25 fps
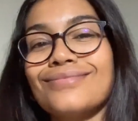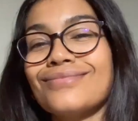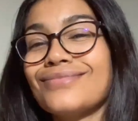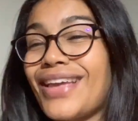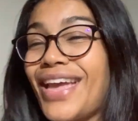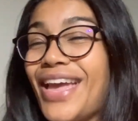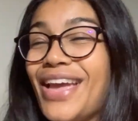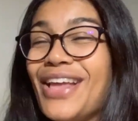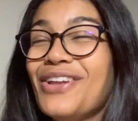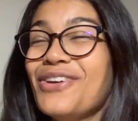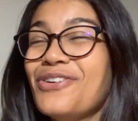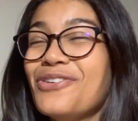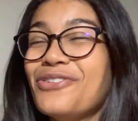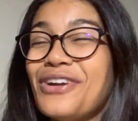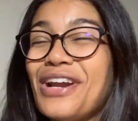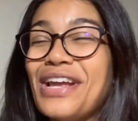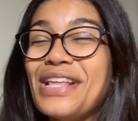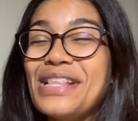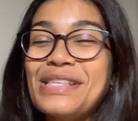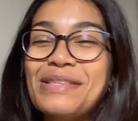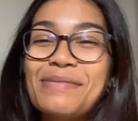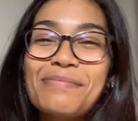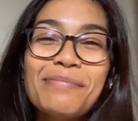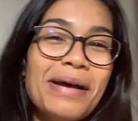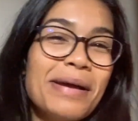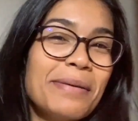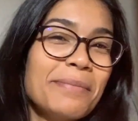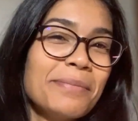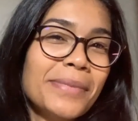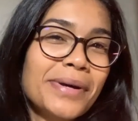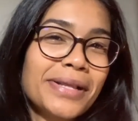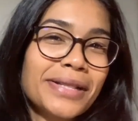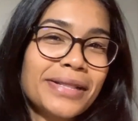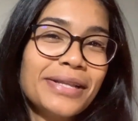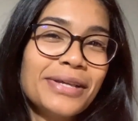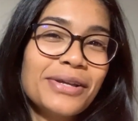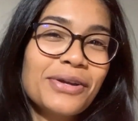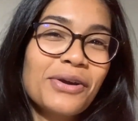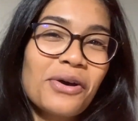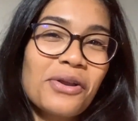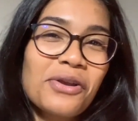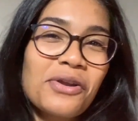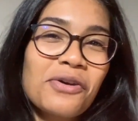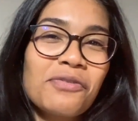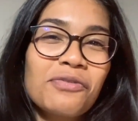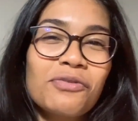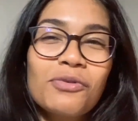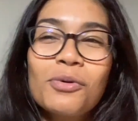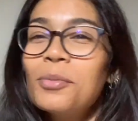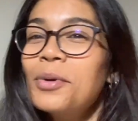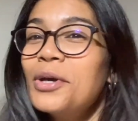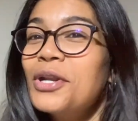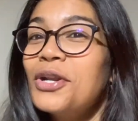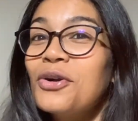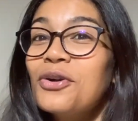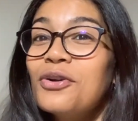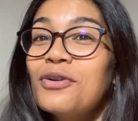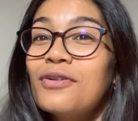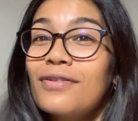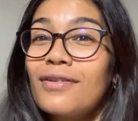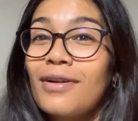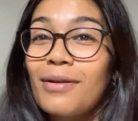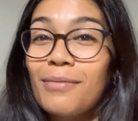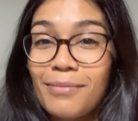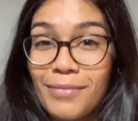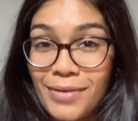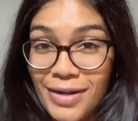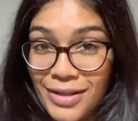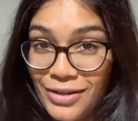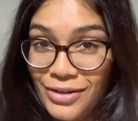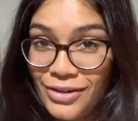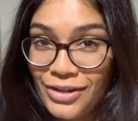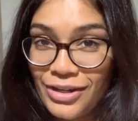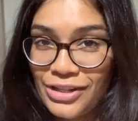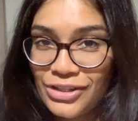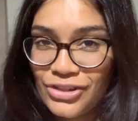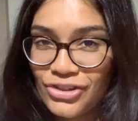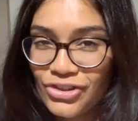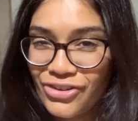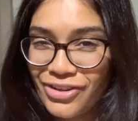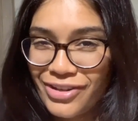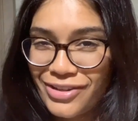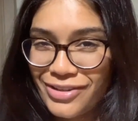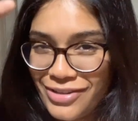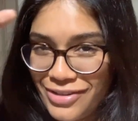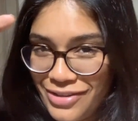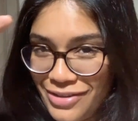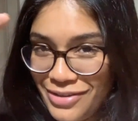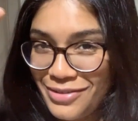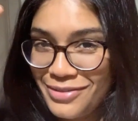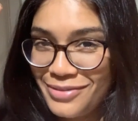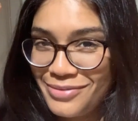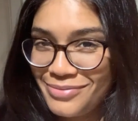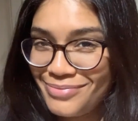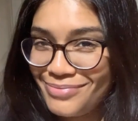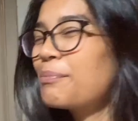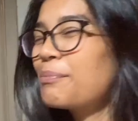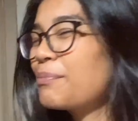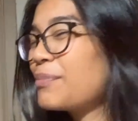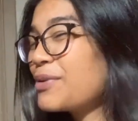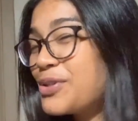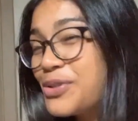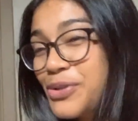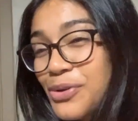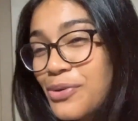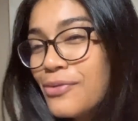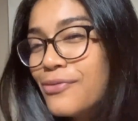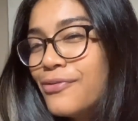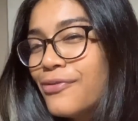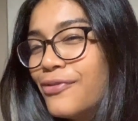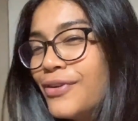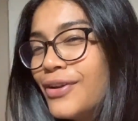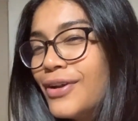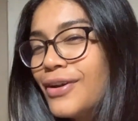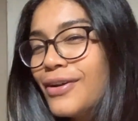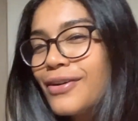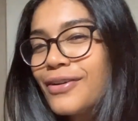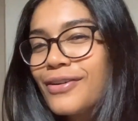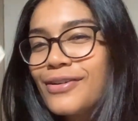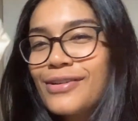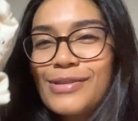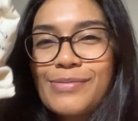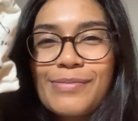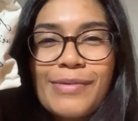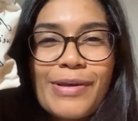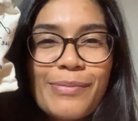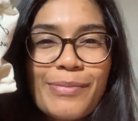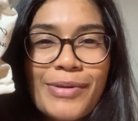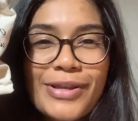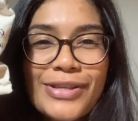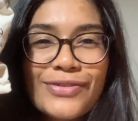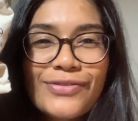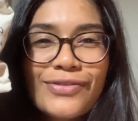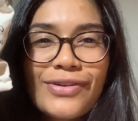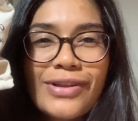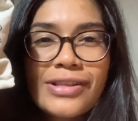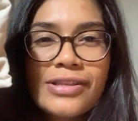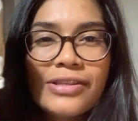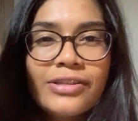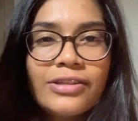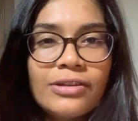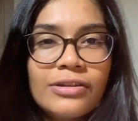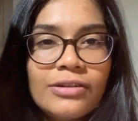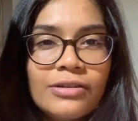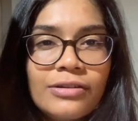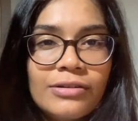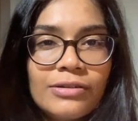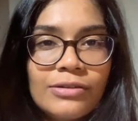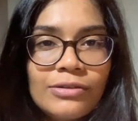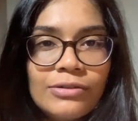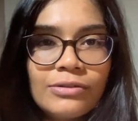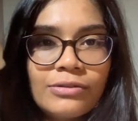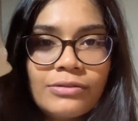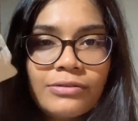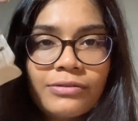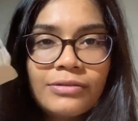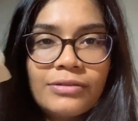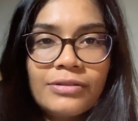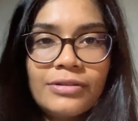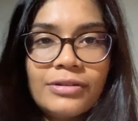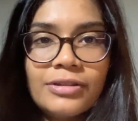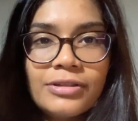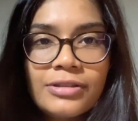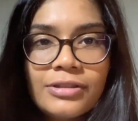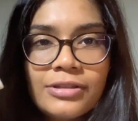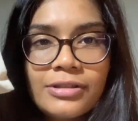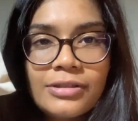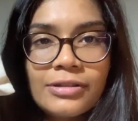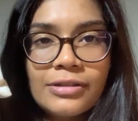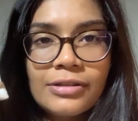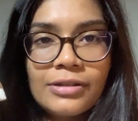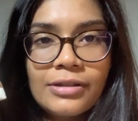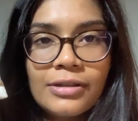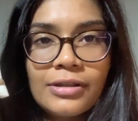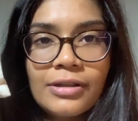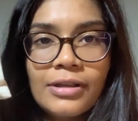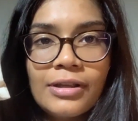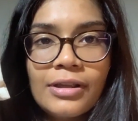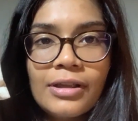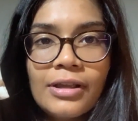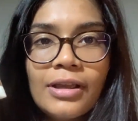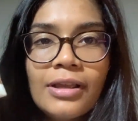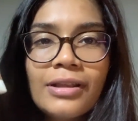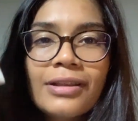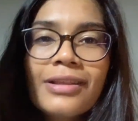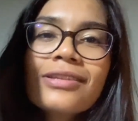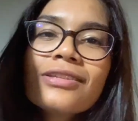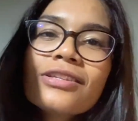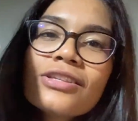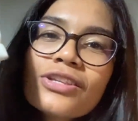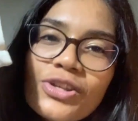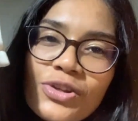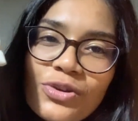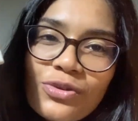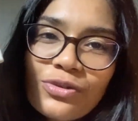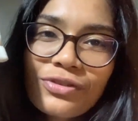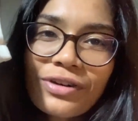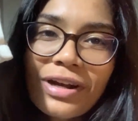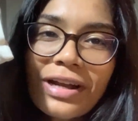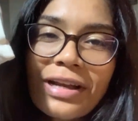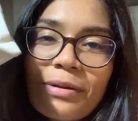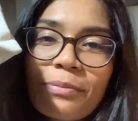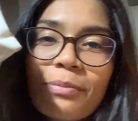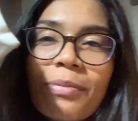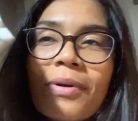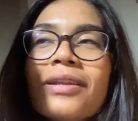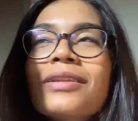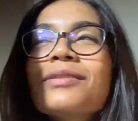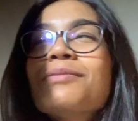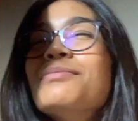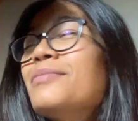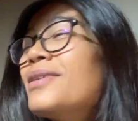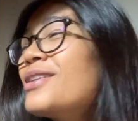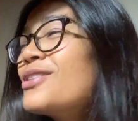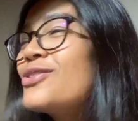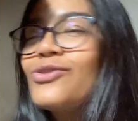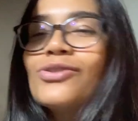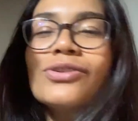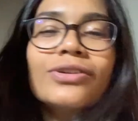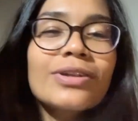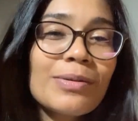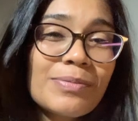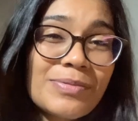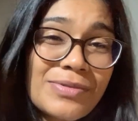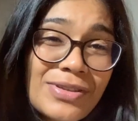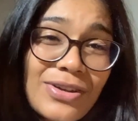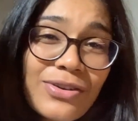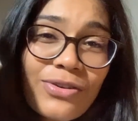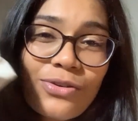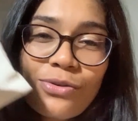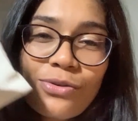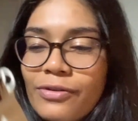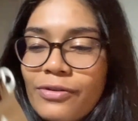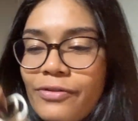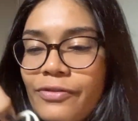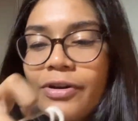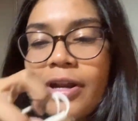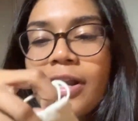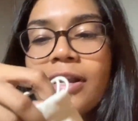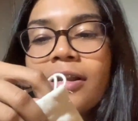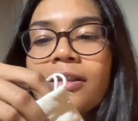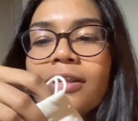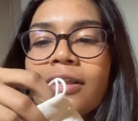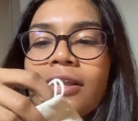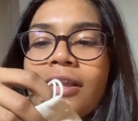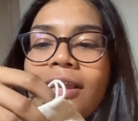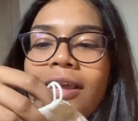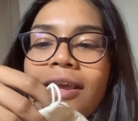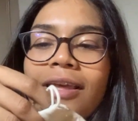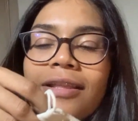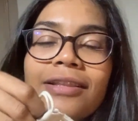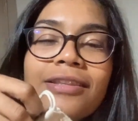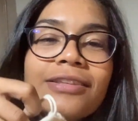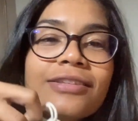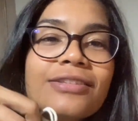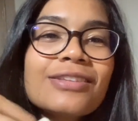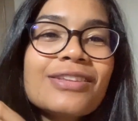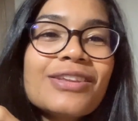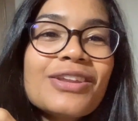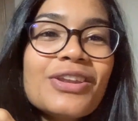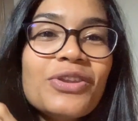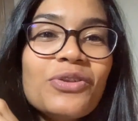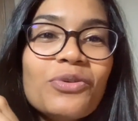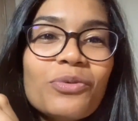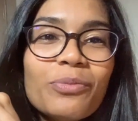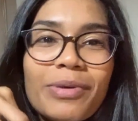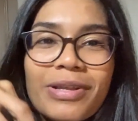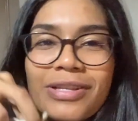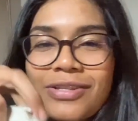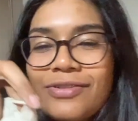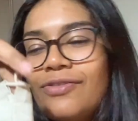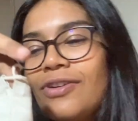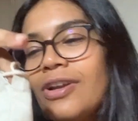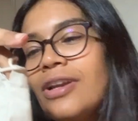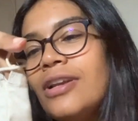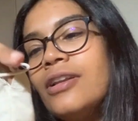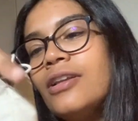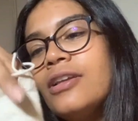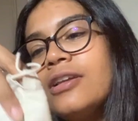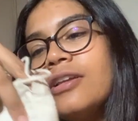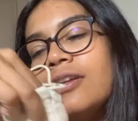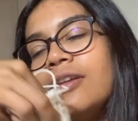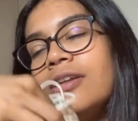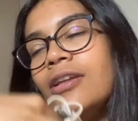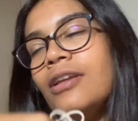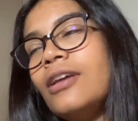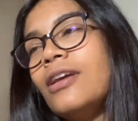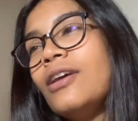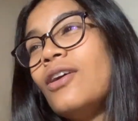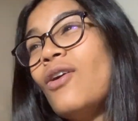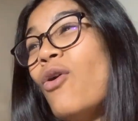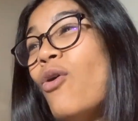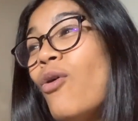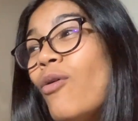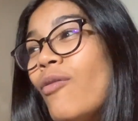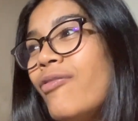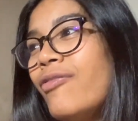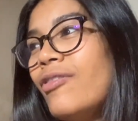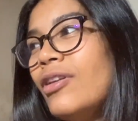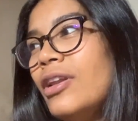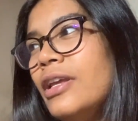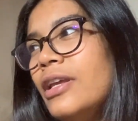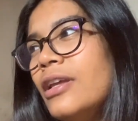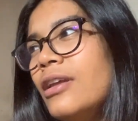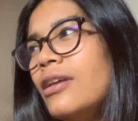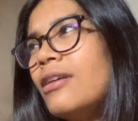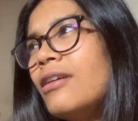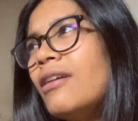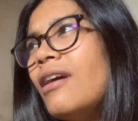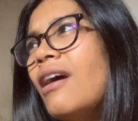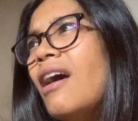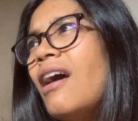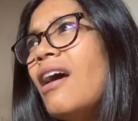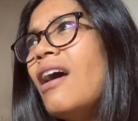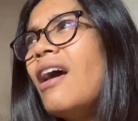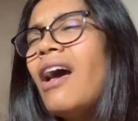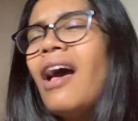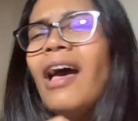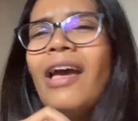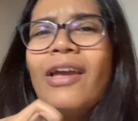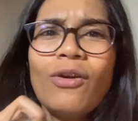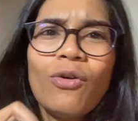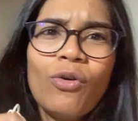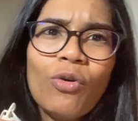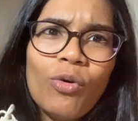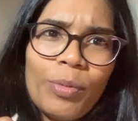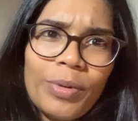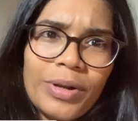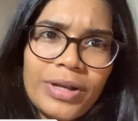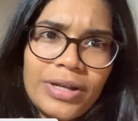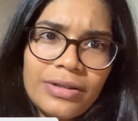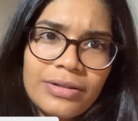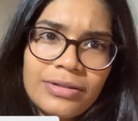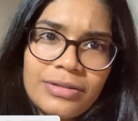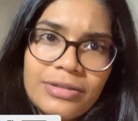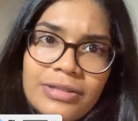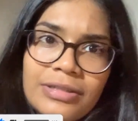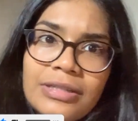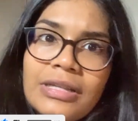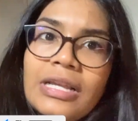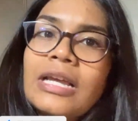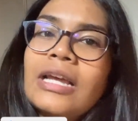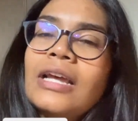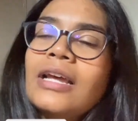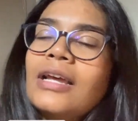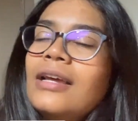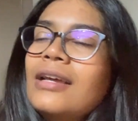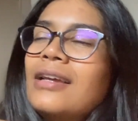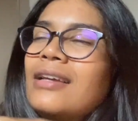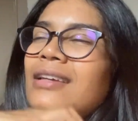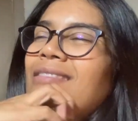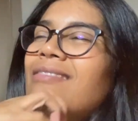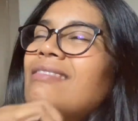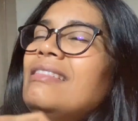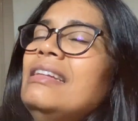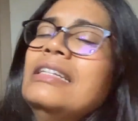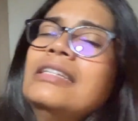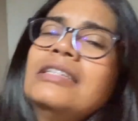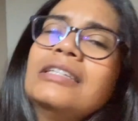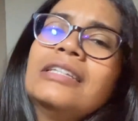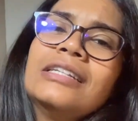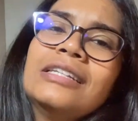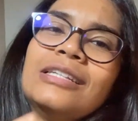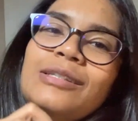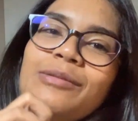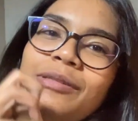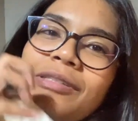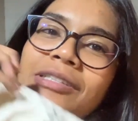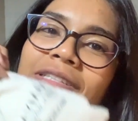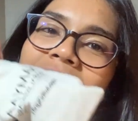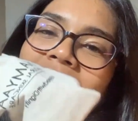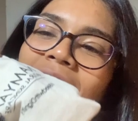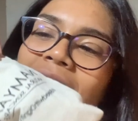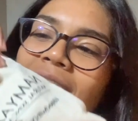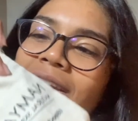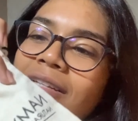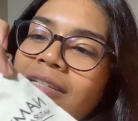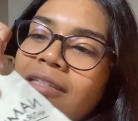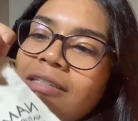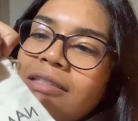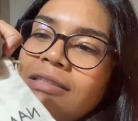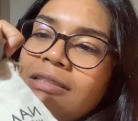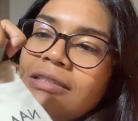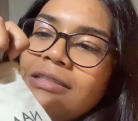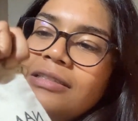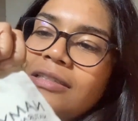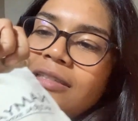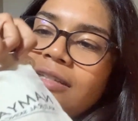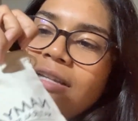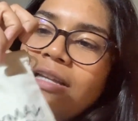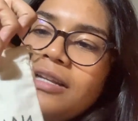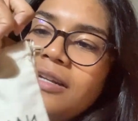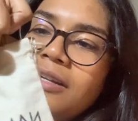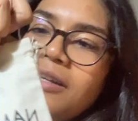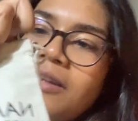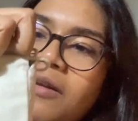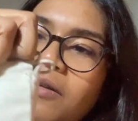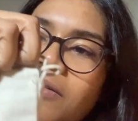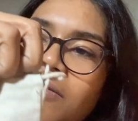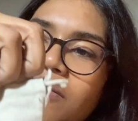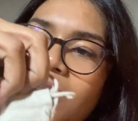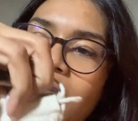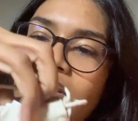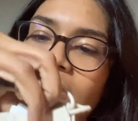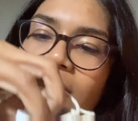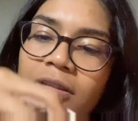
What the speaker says: Hello friends, my monthly call of womanhood from Mother Nature is here. But don't fear, because my best friend's here. Oh, this is a new friend, but menstrual cups are an friend. This is a new best friend. Hopefully. I hope it is. Wait, let me try and get it out.